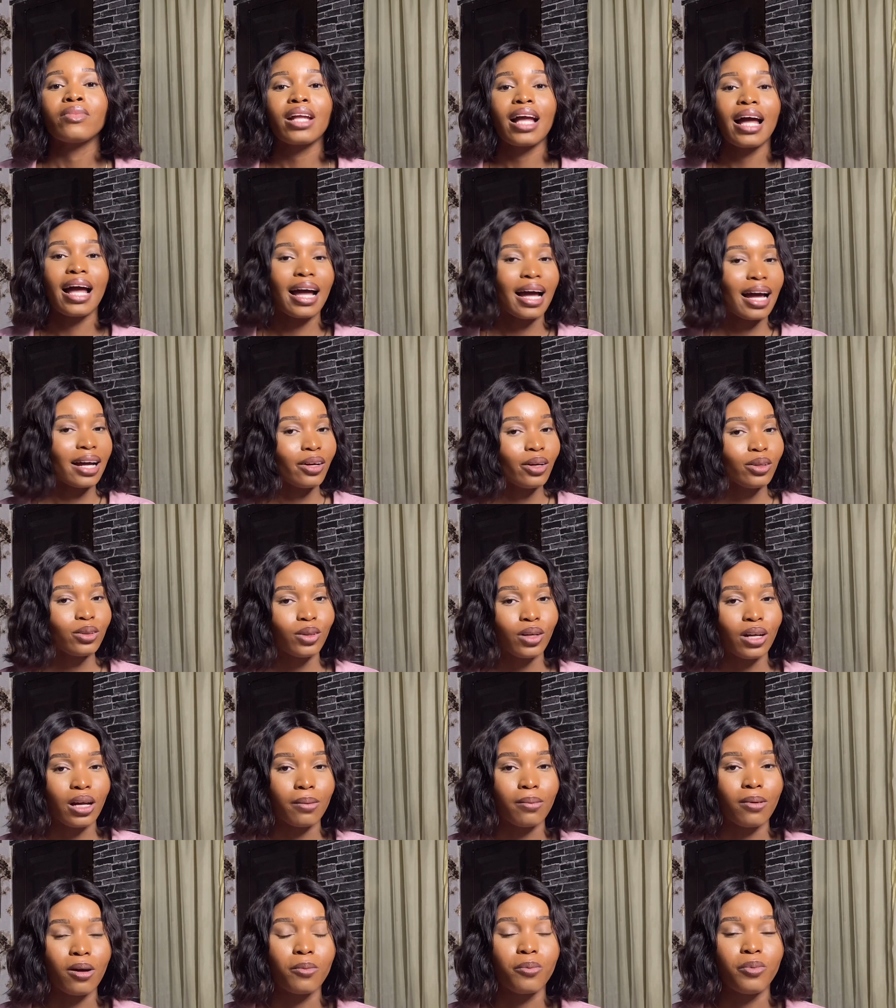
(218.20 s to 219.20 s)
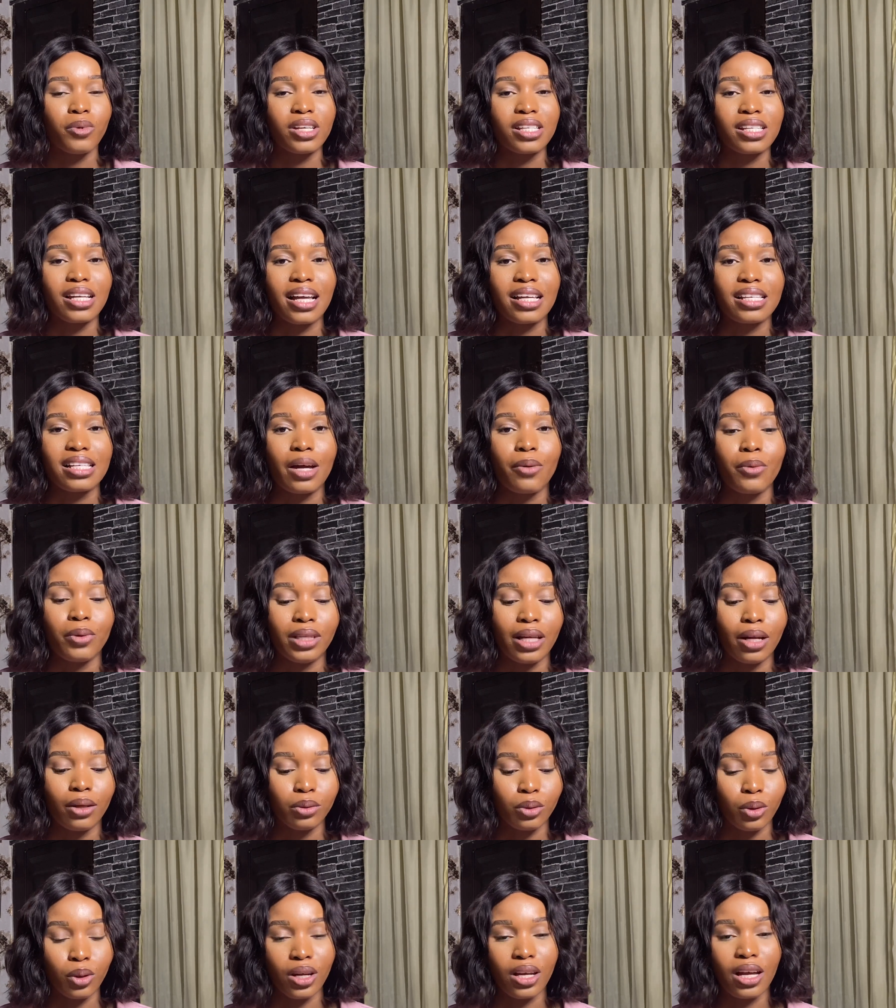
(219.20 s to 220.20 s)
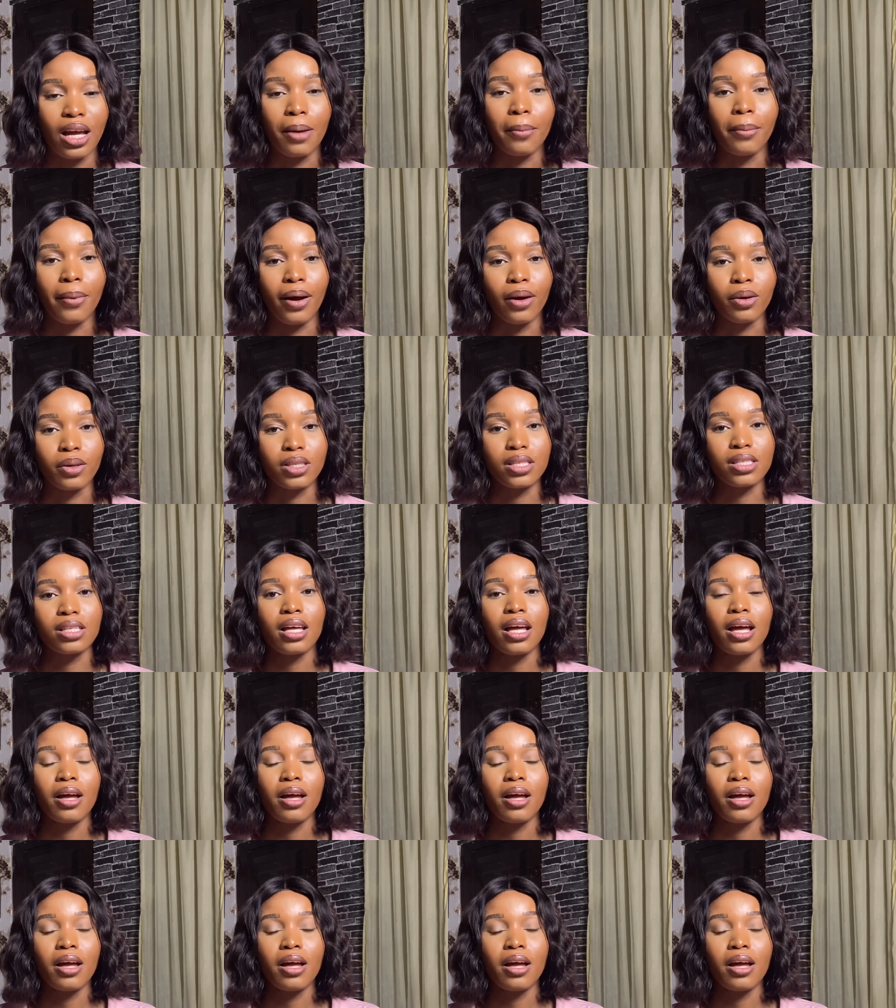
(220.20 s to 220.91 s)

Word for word: i cannot talk about breast cancer without talking about